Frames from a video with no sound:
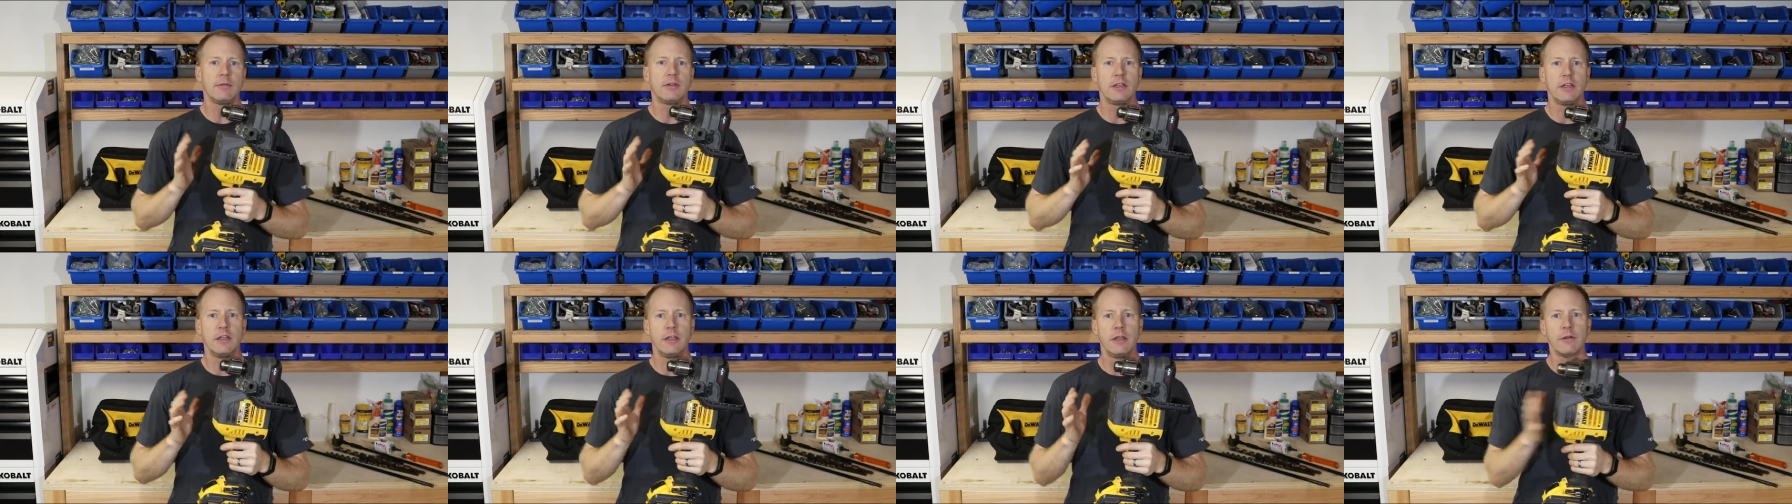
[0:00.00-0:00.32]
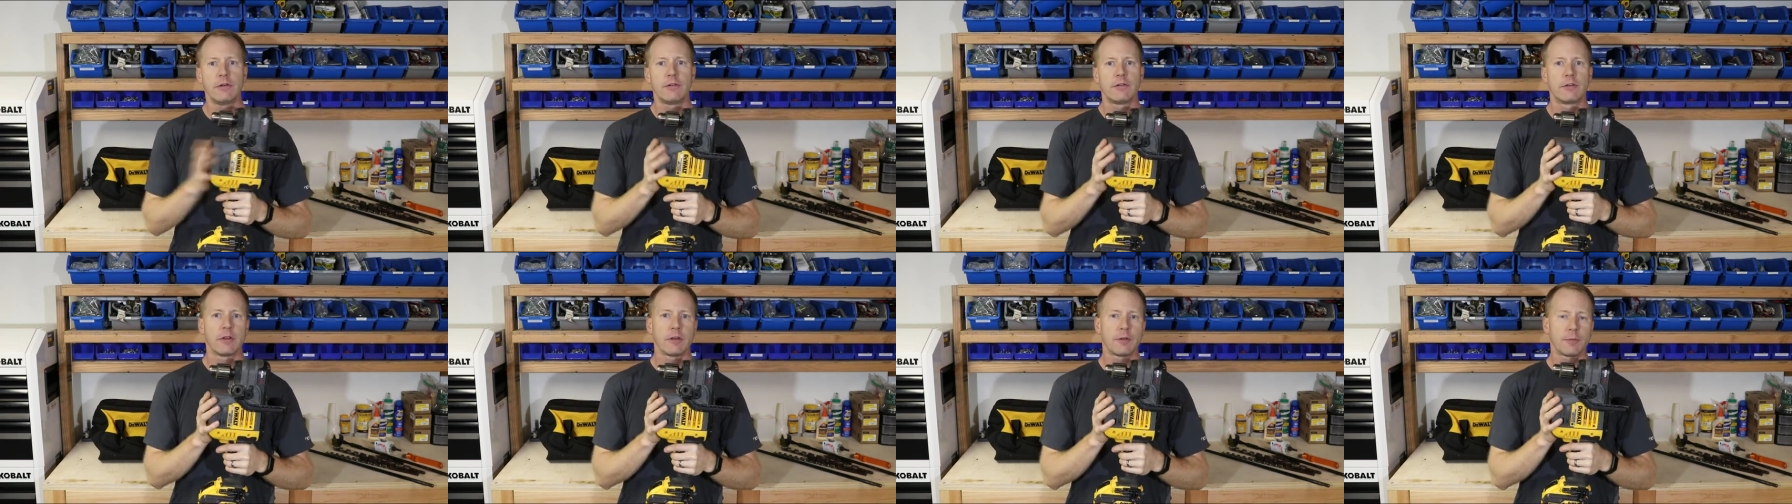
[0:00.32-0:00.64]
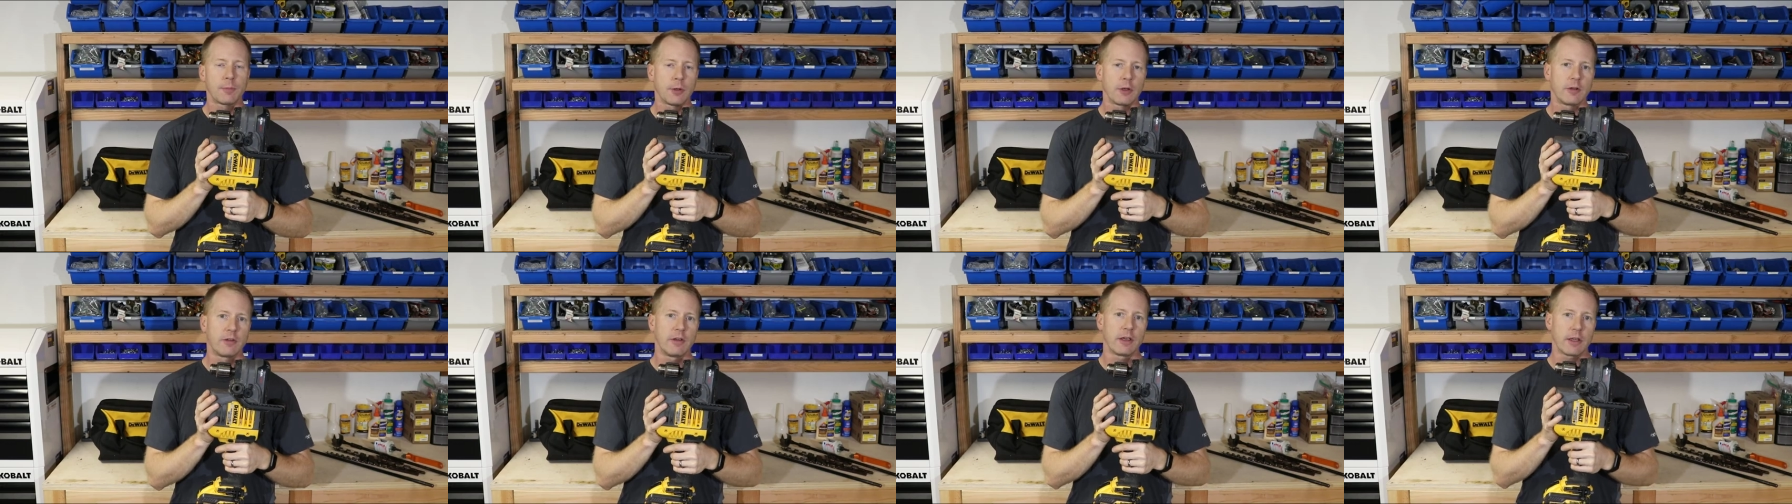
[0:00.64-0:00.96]
to use this
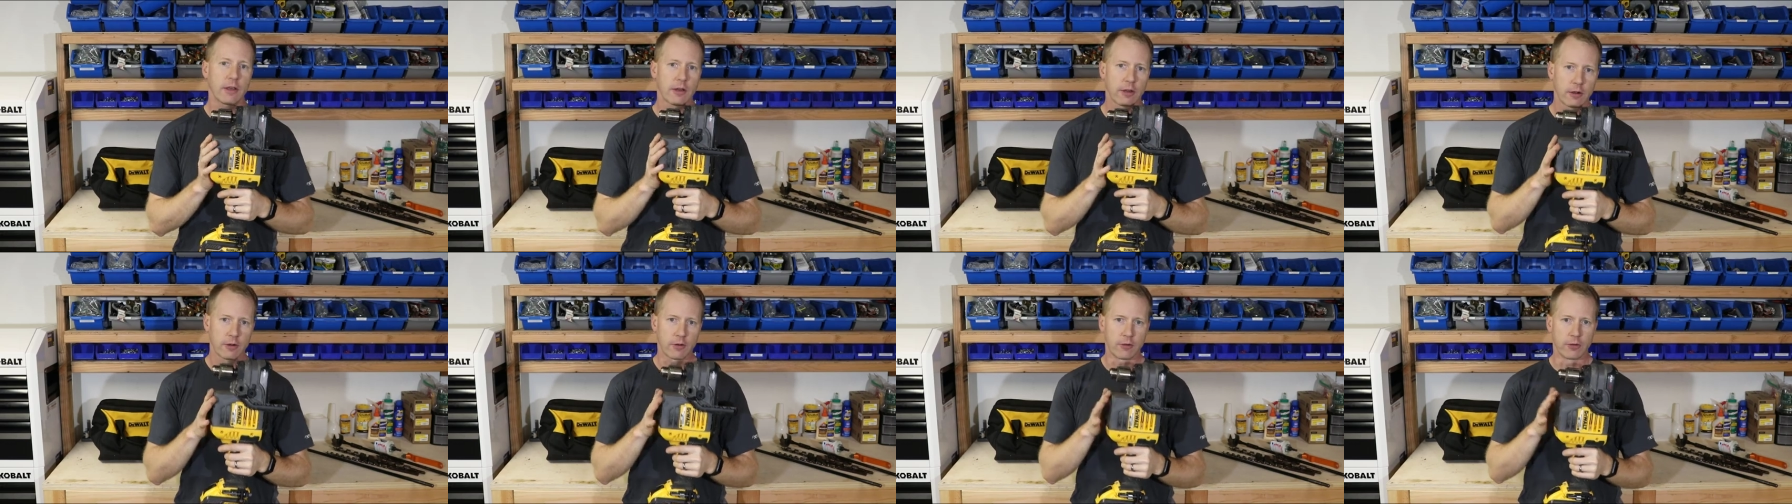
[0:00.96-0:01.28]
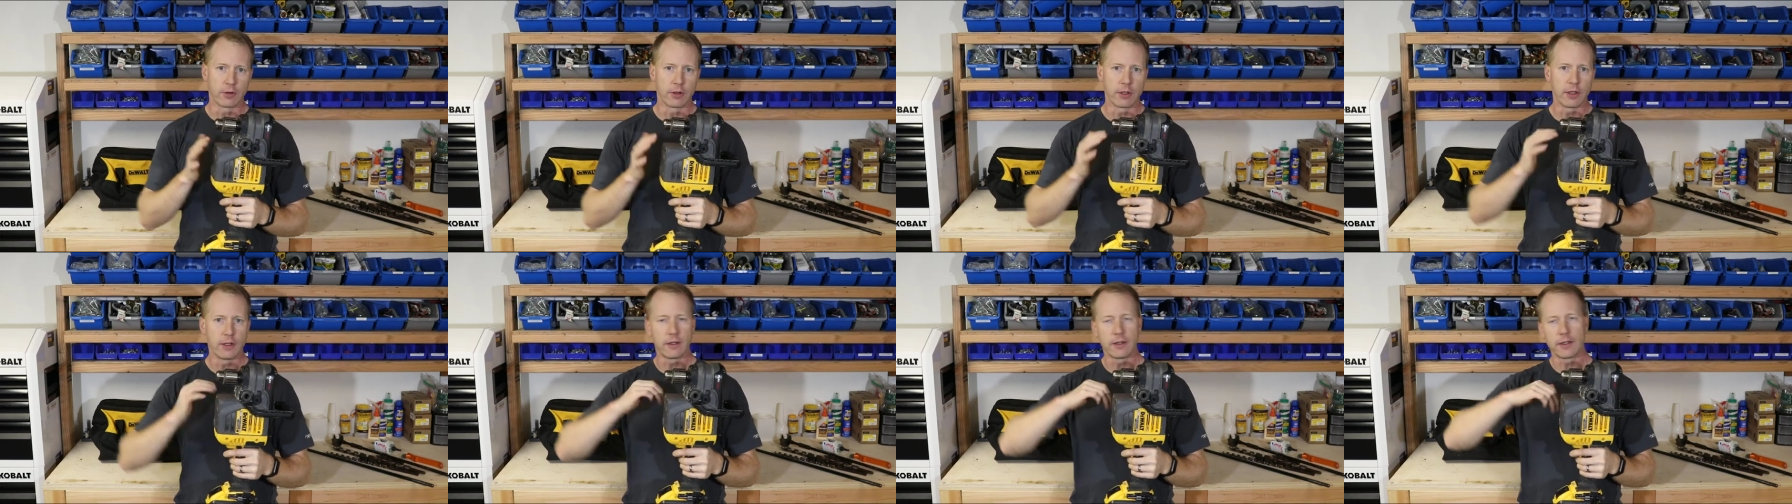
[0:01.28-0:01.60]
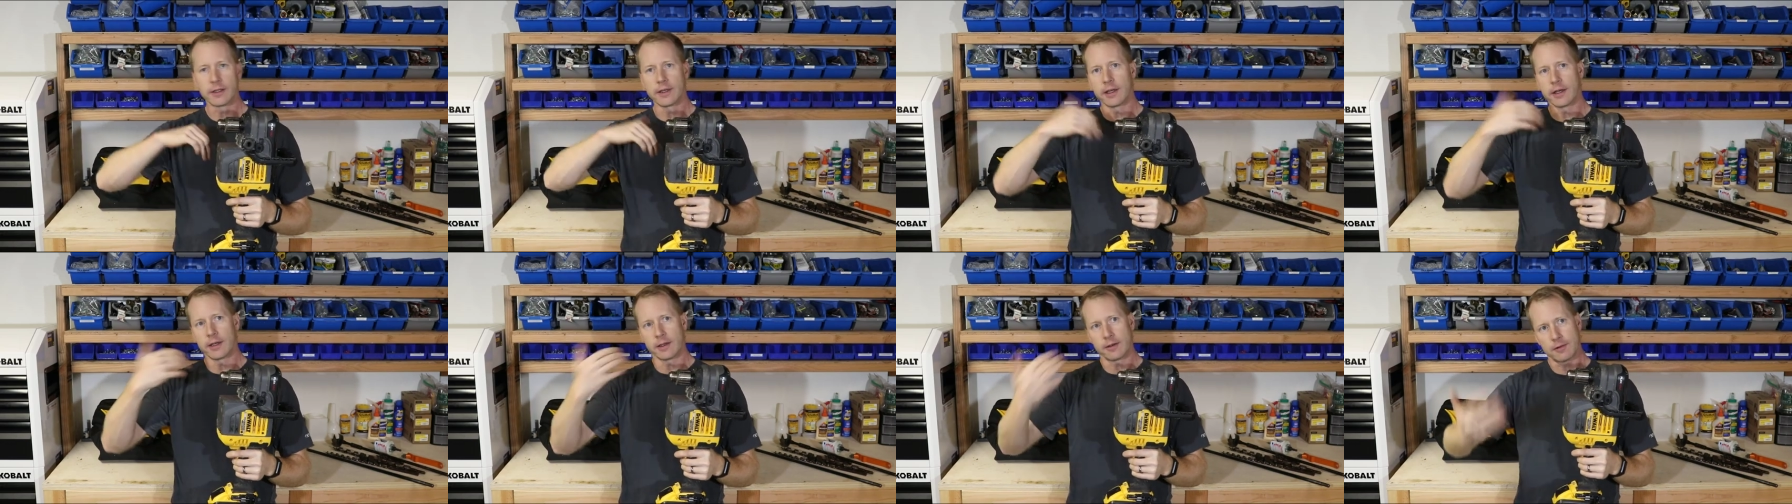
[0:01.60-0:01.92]
particular drill,
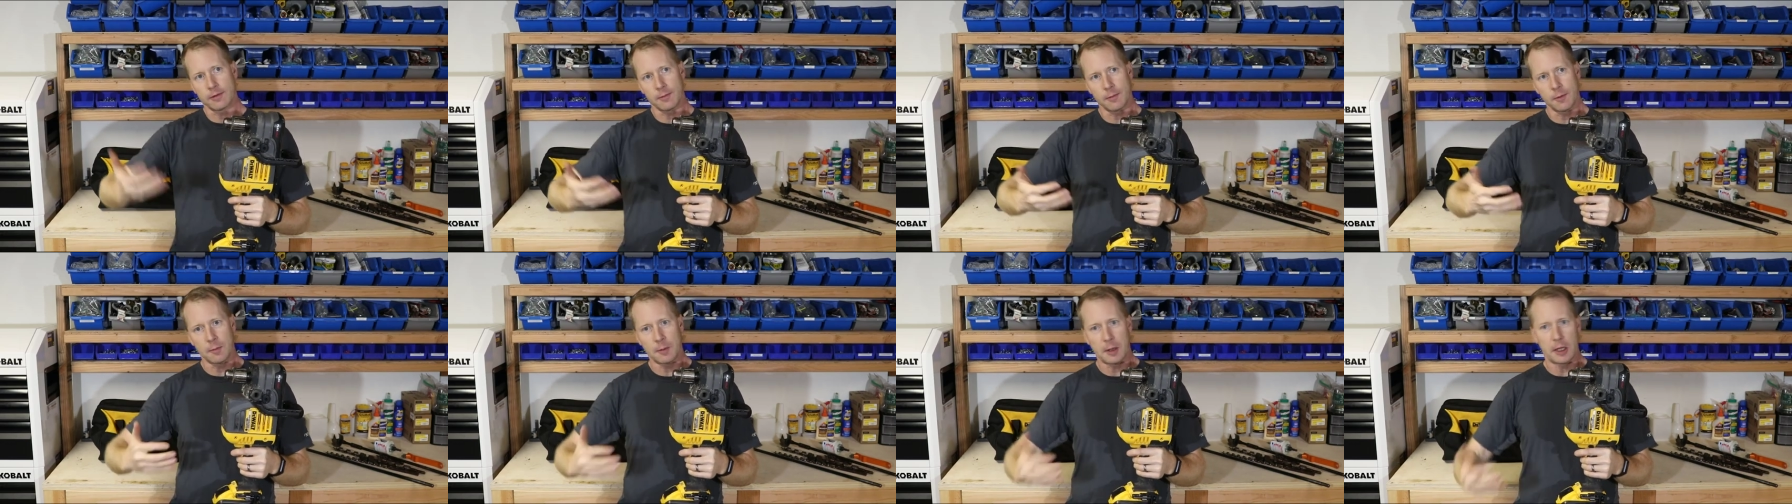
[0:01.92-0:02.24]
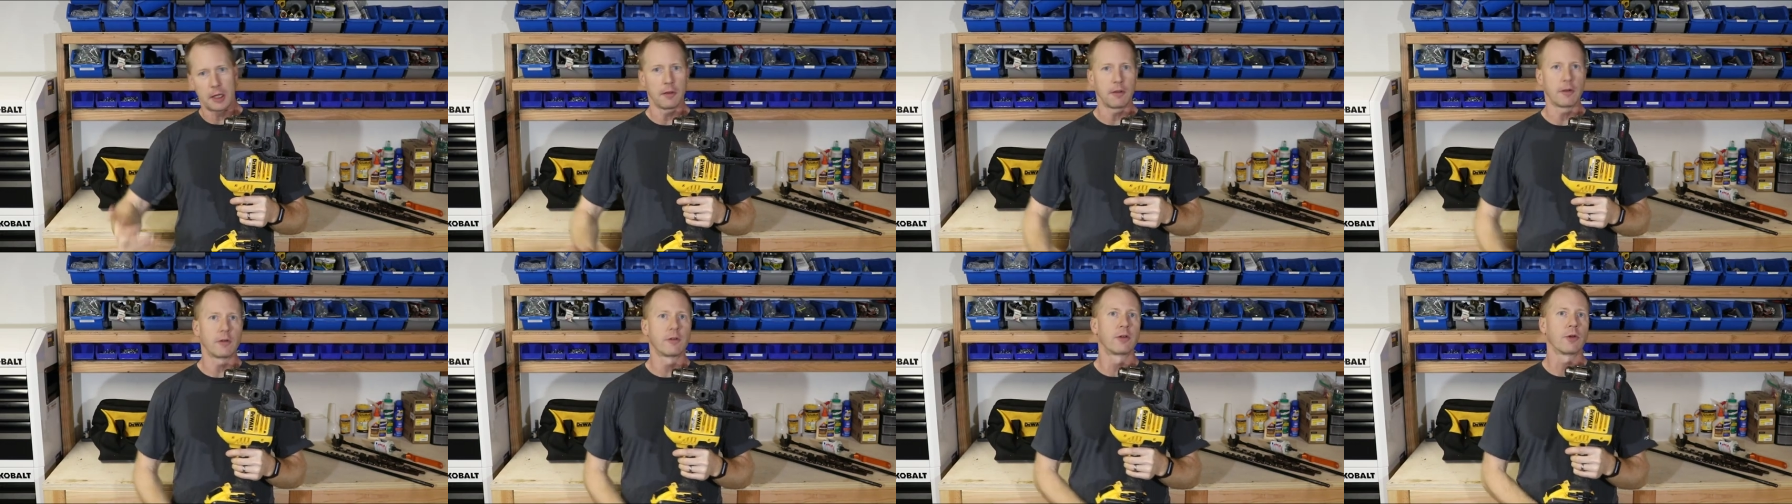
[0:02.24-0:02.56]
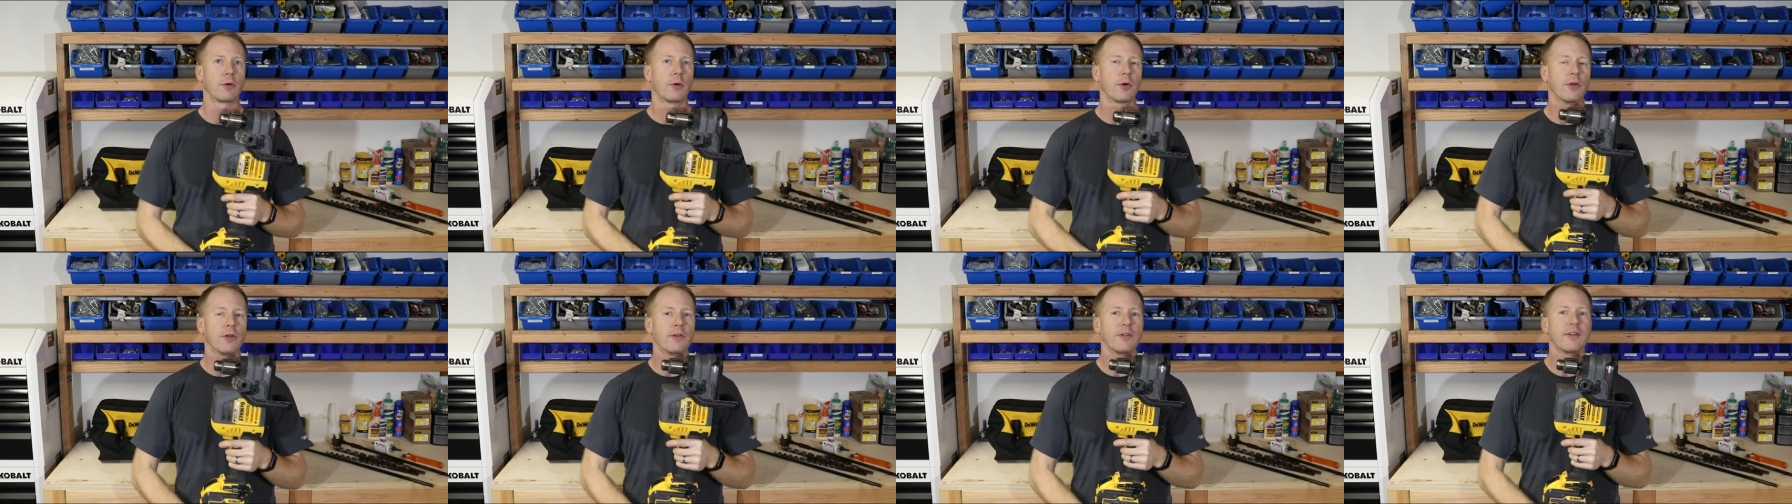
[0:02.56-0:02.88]
unlike some of my other
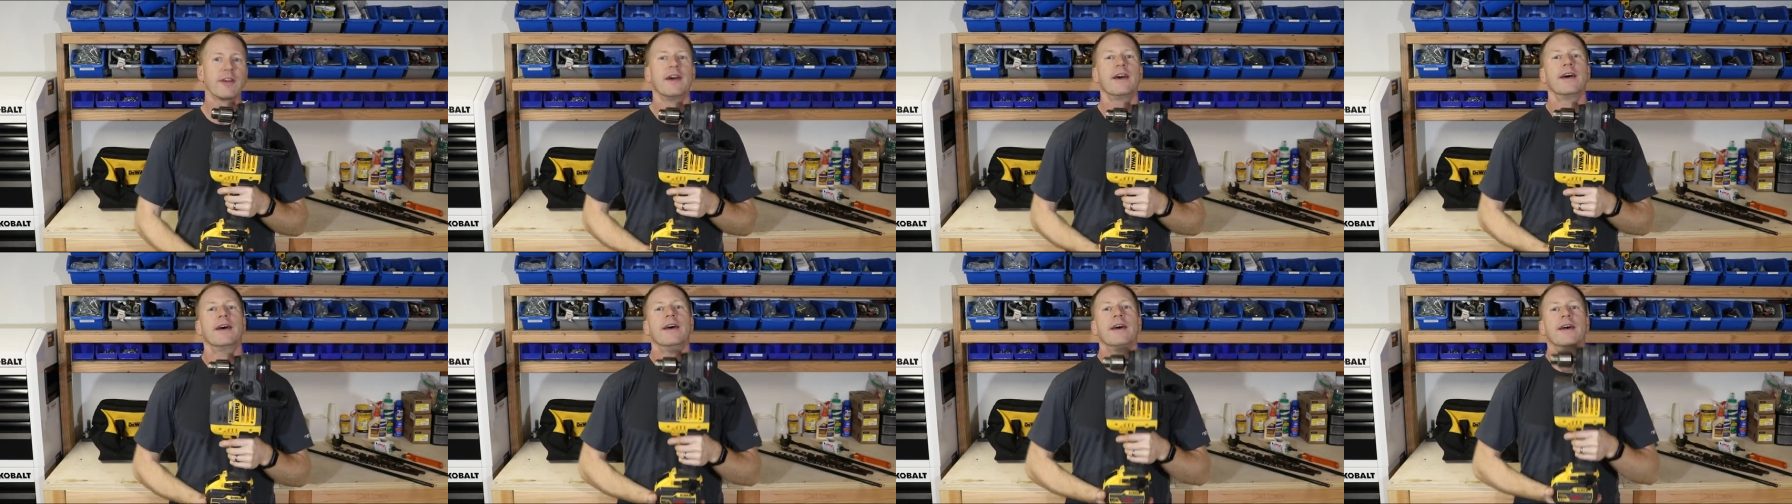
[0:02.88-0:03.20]
tools.